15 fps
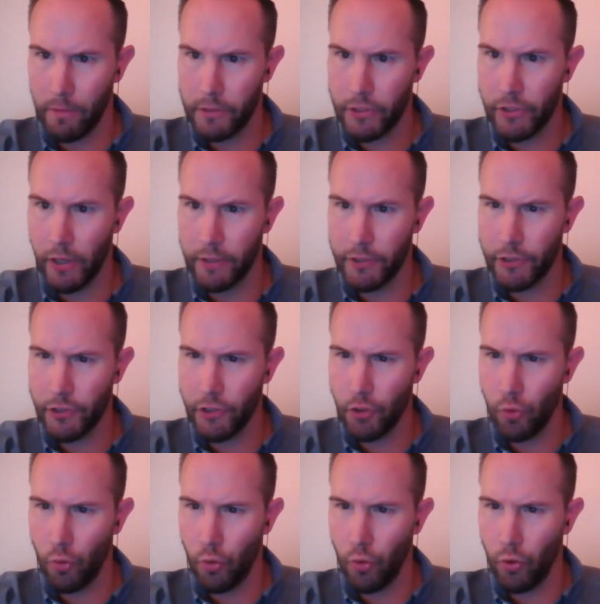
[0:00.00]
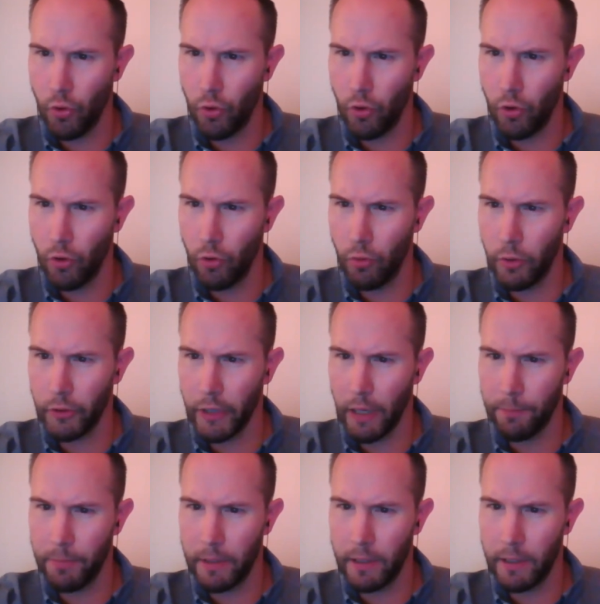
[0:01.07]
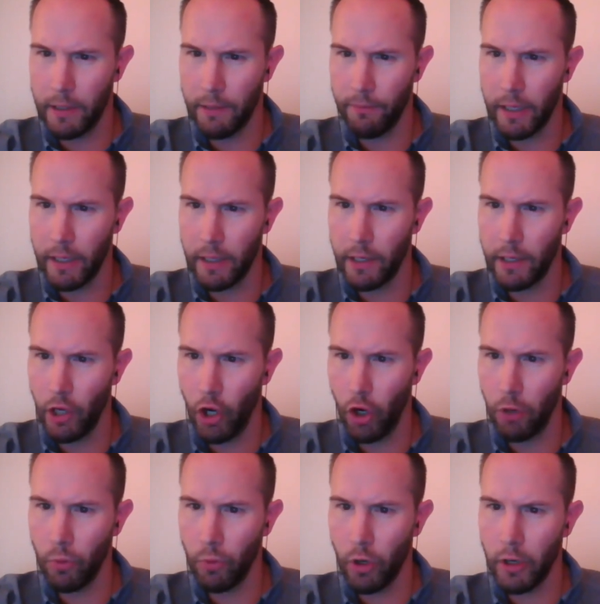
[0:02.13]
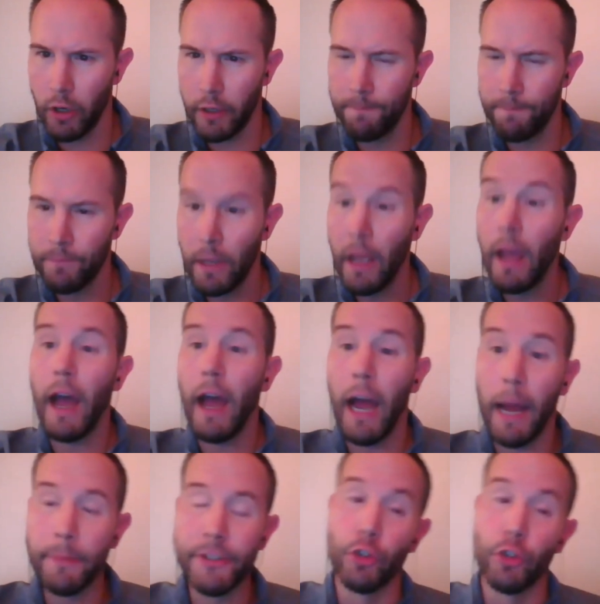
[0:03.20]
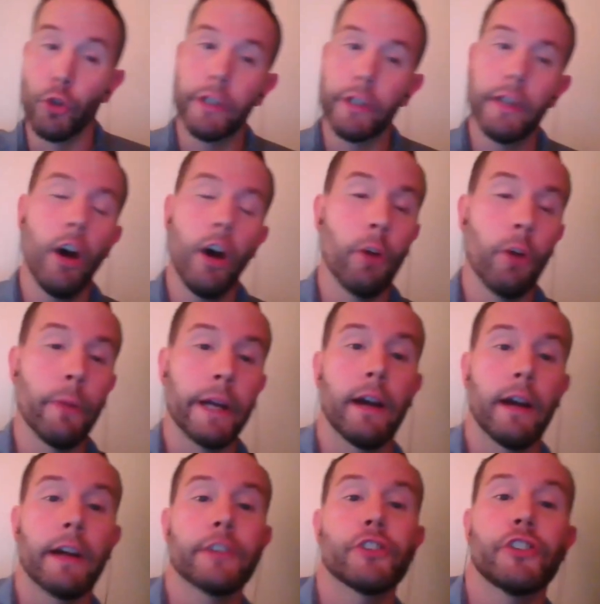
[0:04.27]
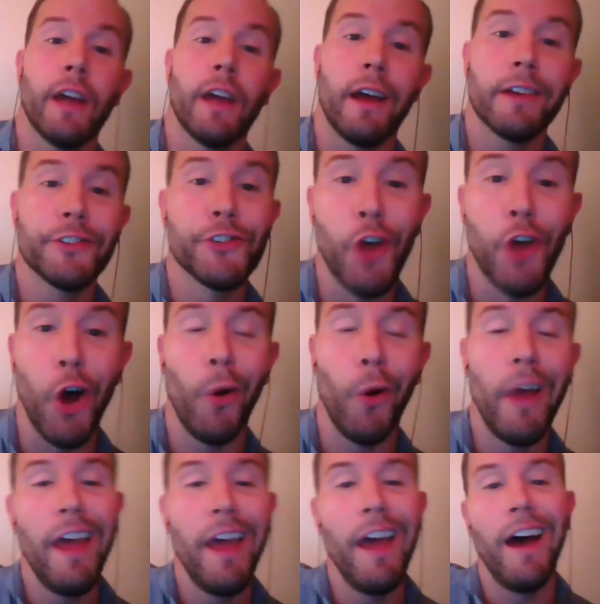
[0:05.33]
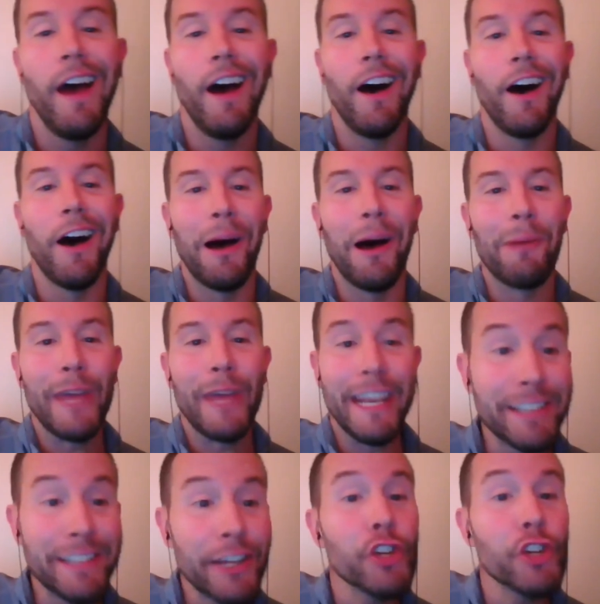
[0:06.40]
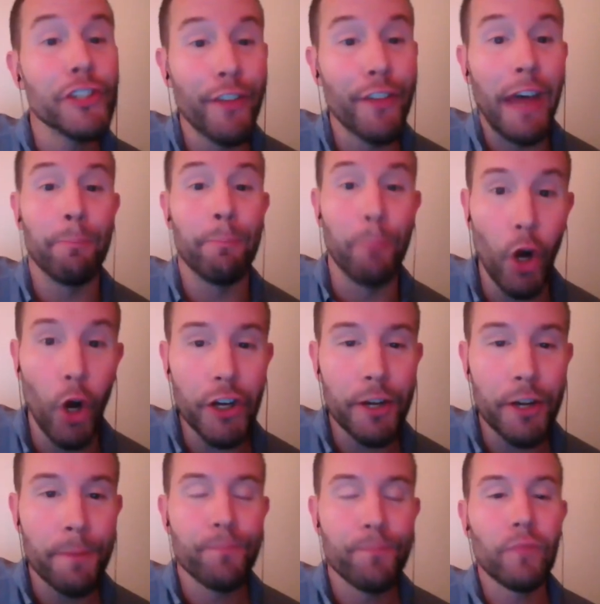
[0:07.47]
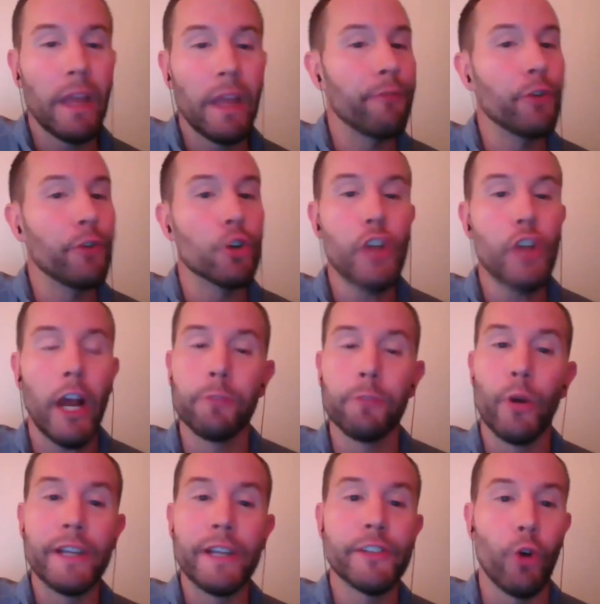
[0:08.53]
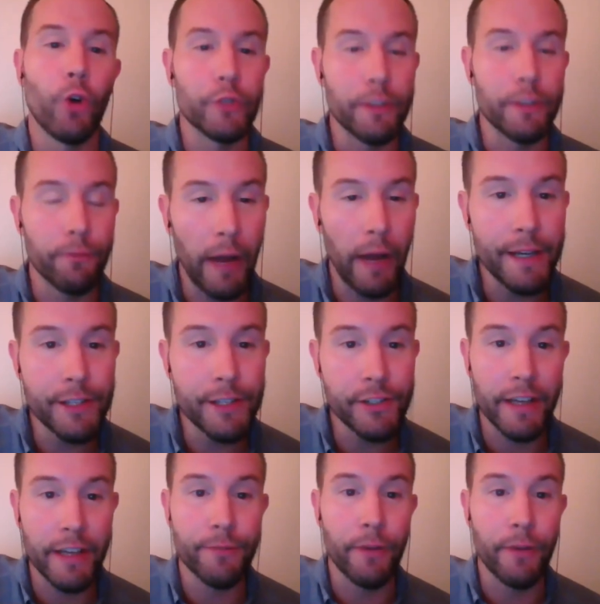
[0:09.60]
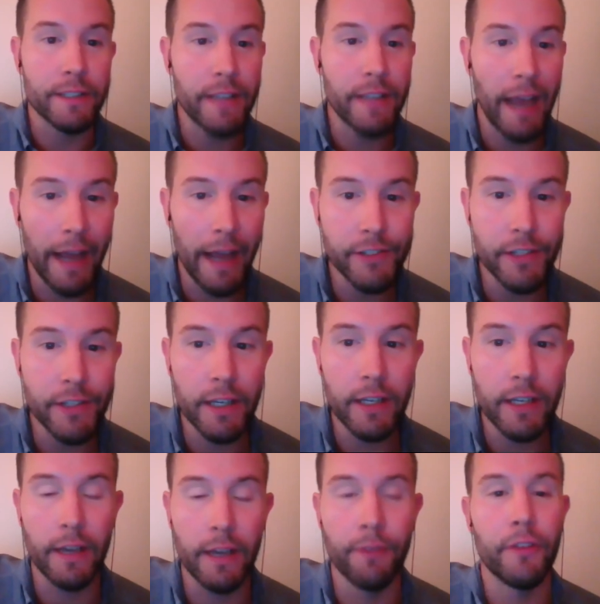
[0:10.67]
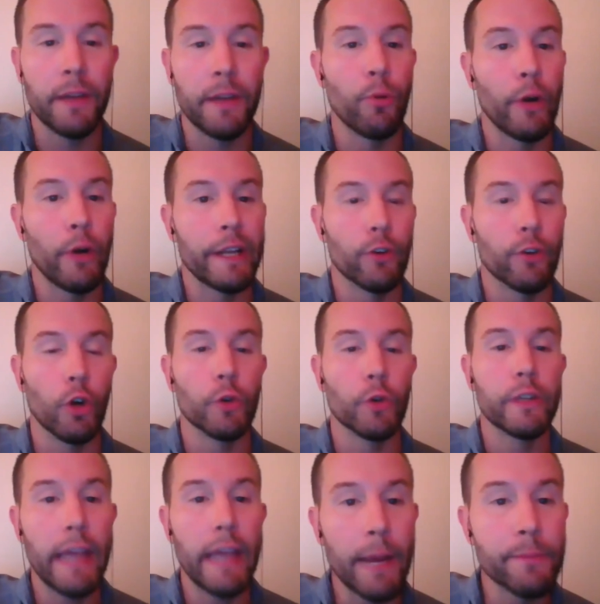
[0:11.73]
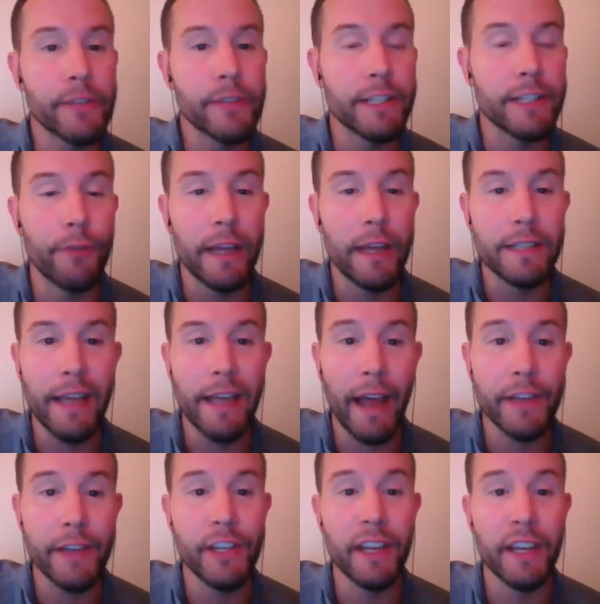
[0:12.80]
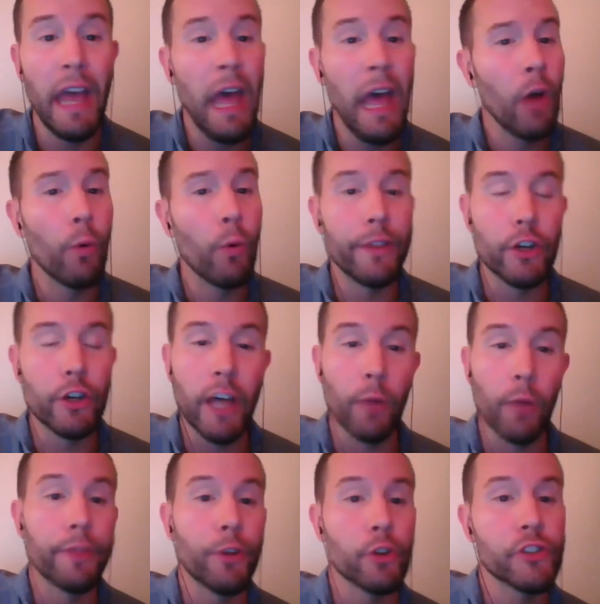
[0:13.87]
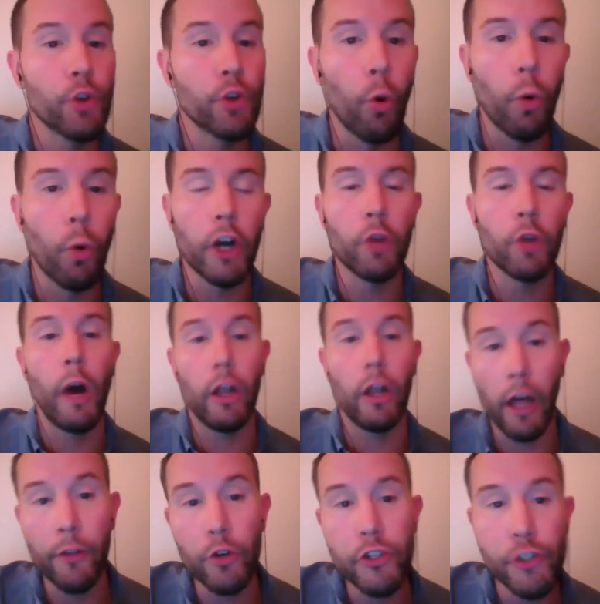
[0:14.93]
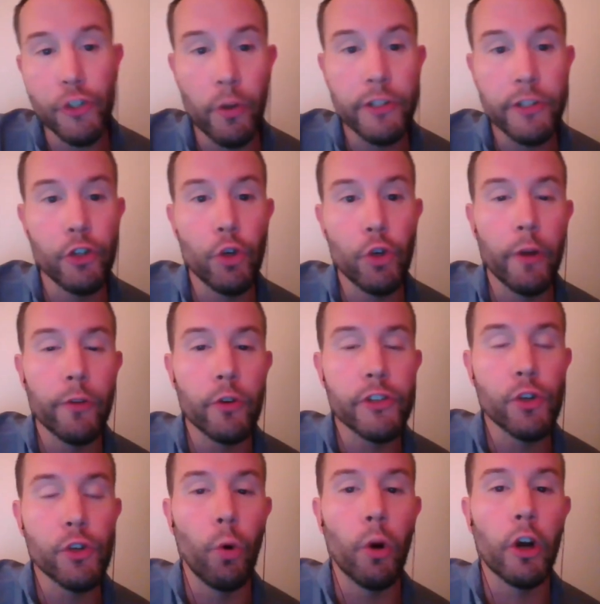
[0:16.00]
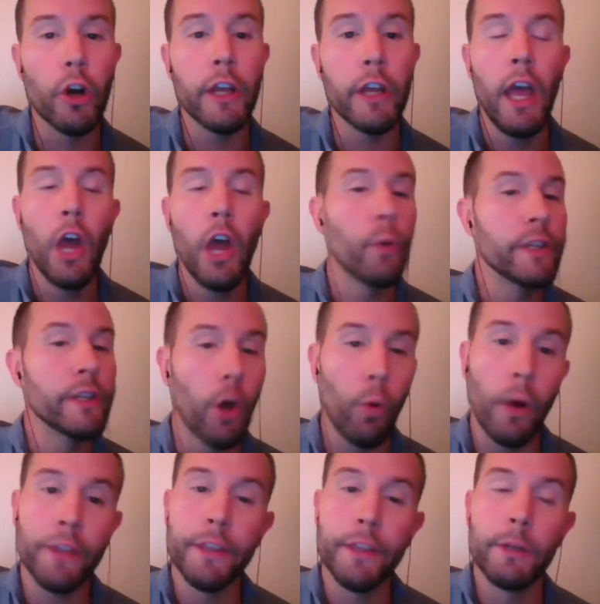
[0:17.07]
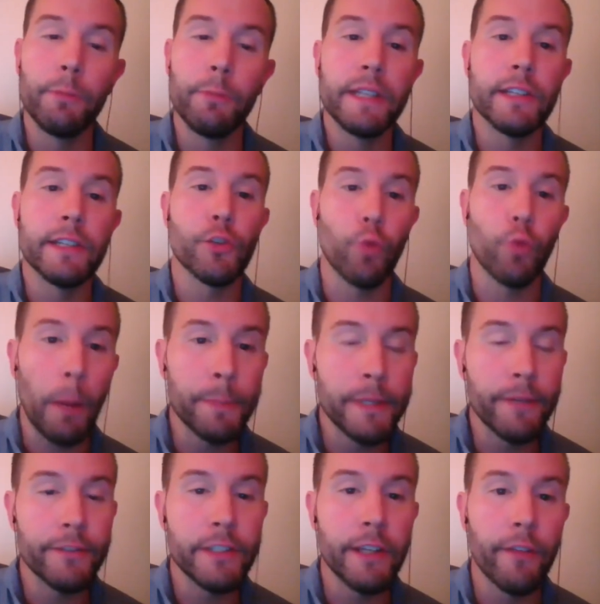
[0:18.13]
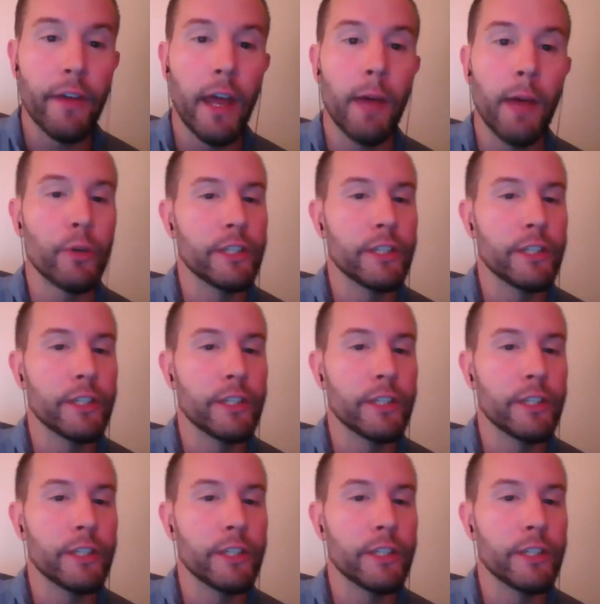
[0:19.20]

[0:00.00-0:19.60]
Sun School will not be giving any homework. Absolutely. Oh my gosh. Yeah. So um, in addition to that book, if your child brings their own device, that's fantastic. If they bring their own games, that's fantastic. When they're done with their schoolwork, while other students are doing their schoolwork, we don't want them to be disruptive to them.